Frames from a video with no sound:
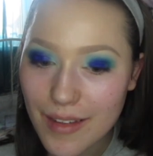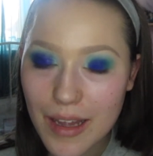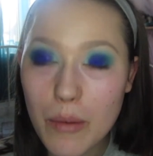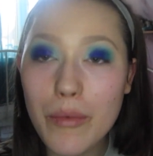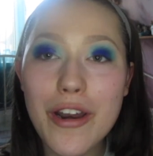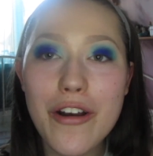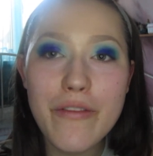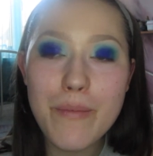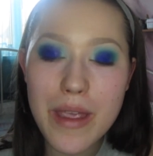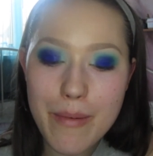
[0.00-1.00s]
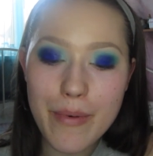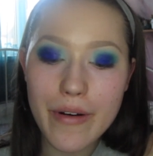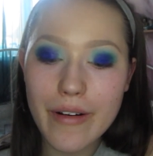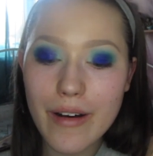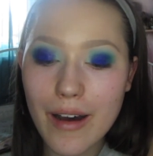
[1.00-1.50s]
and when enough
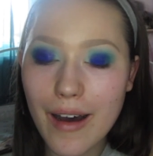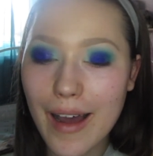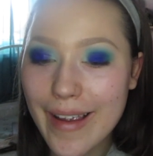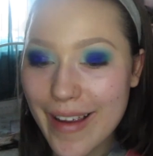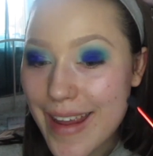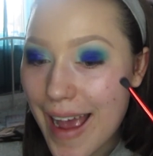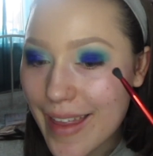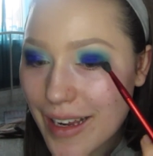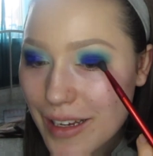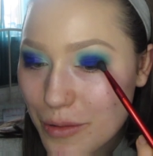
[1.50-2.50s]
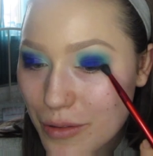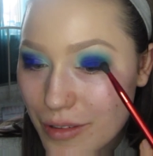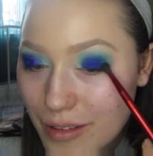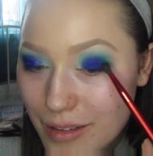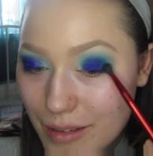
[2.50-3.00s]
people are like, yeah, that's
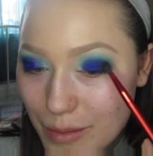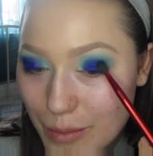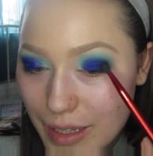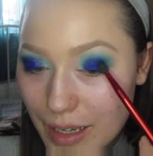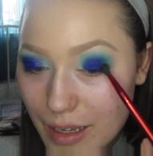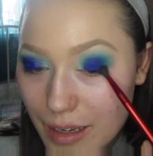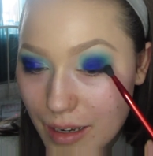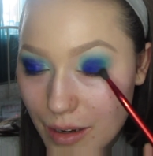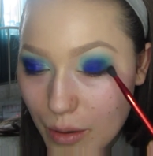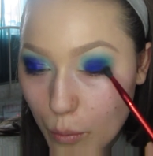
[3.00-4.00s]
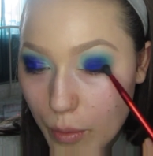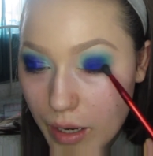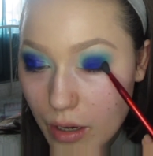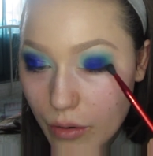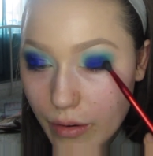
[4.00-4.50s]
cool, we can
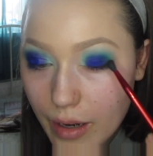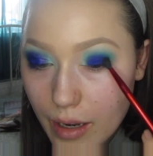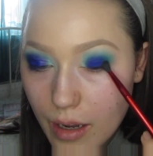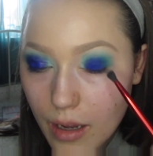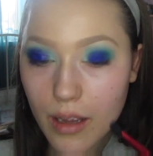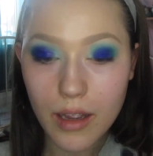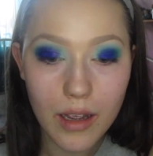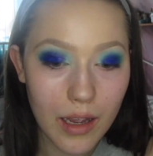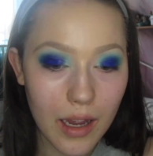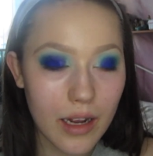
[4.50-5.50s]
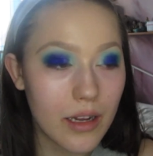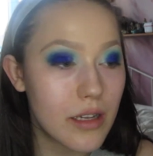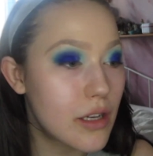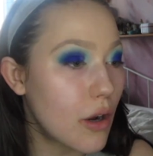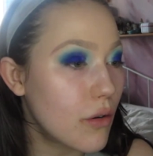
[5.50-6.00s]
agree, and I
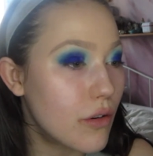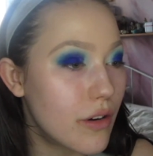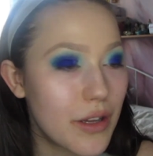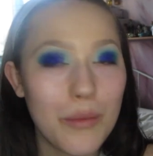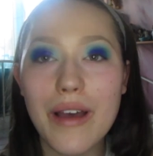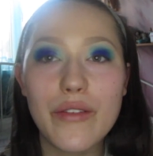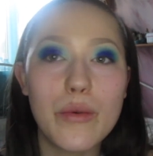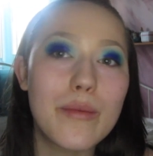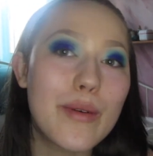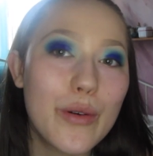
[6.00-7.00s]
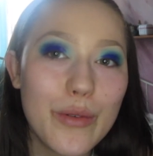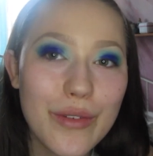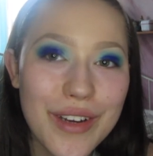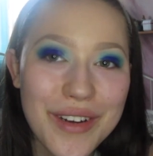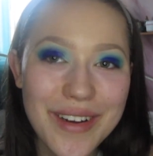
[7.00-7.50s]
can start calling you whatever you want to be called.
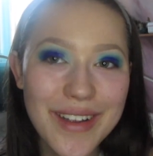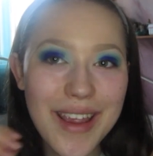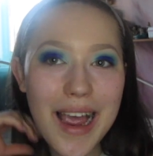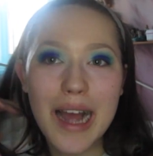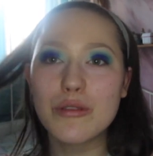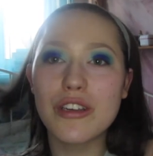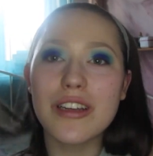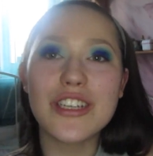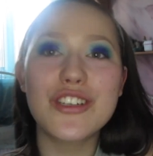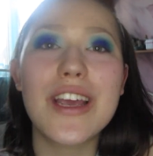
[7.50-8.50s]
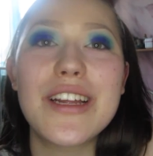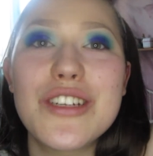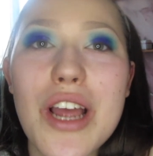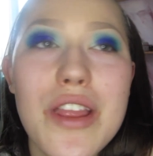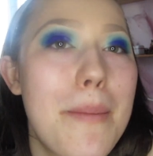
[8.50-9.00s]
I'm just gonna
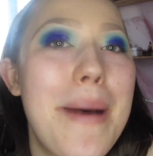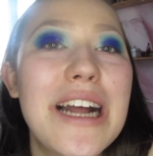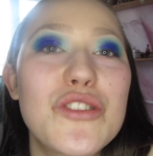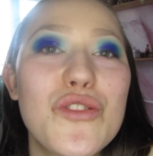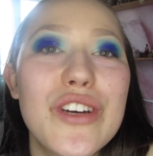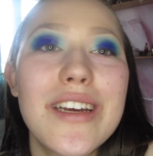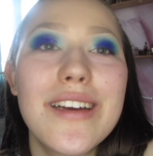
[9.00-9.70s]
change the battery.